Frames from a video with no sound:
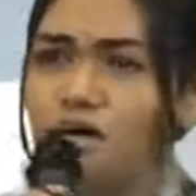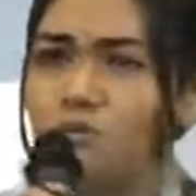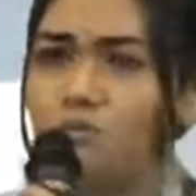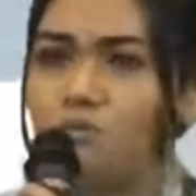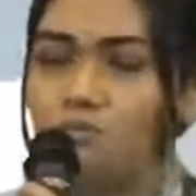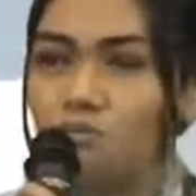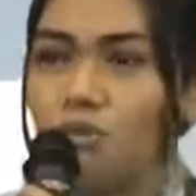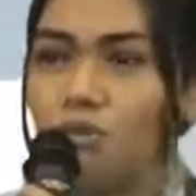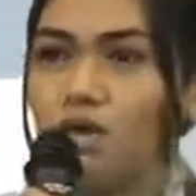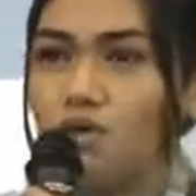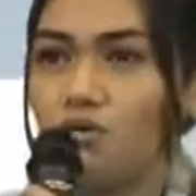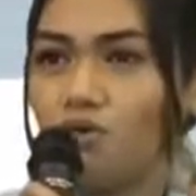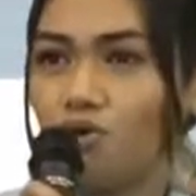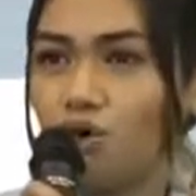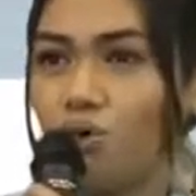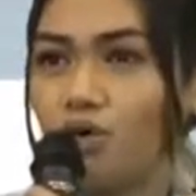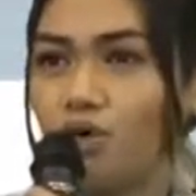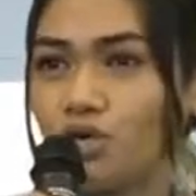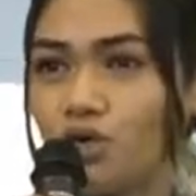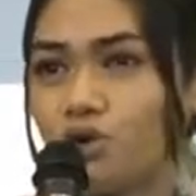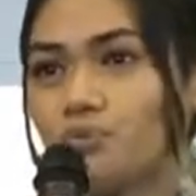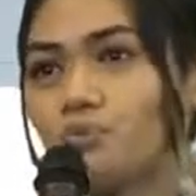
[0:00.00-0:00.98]

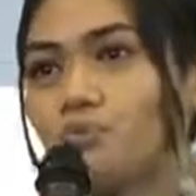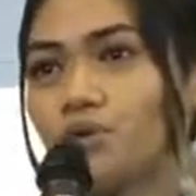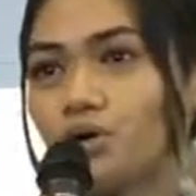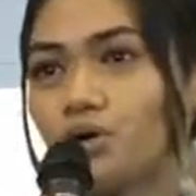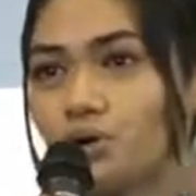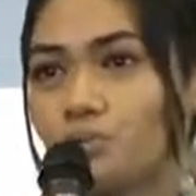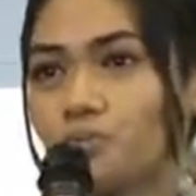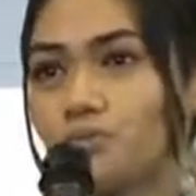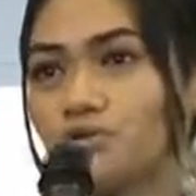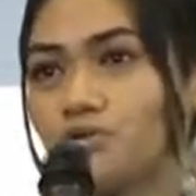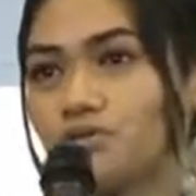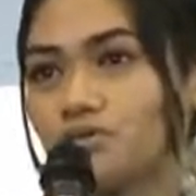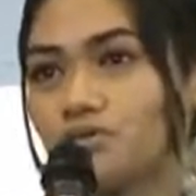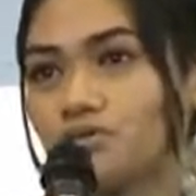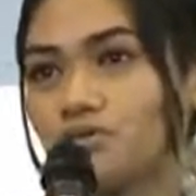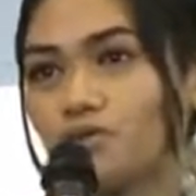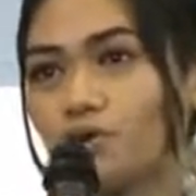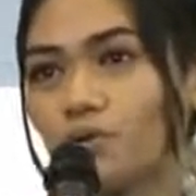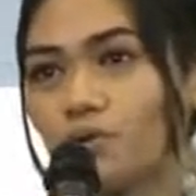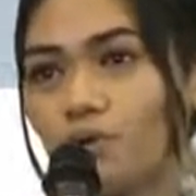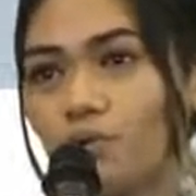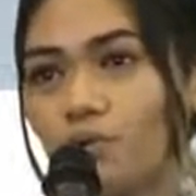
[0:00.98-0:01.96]
knowing your purpose and
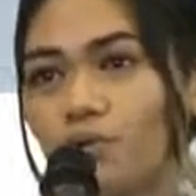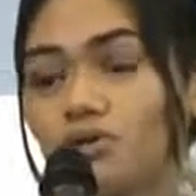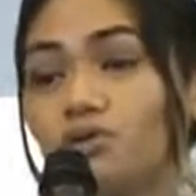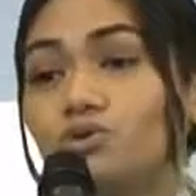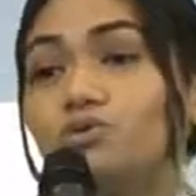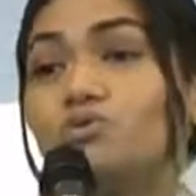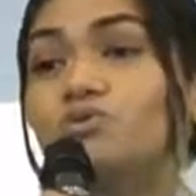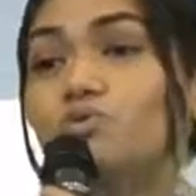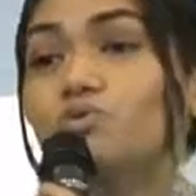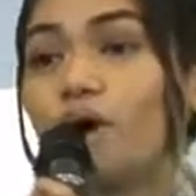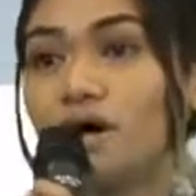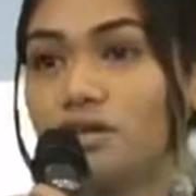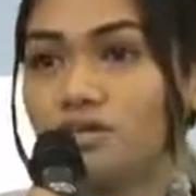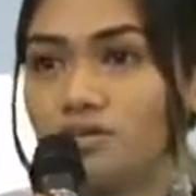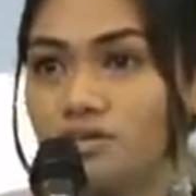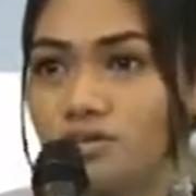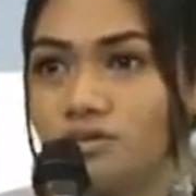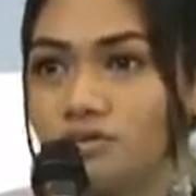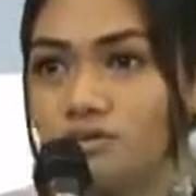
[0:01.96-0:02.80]
knowing what you want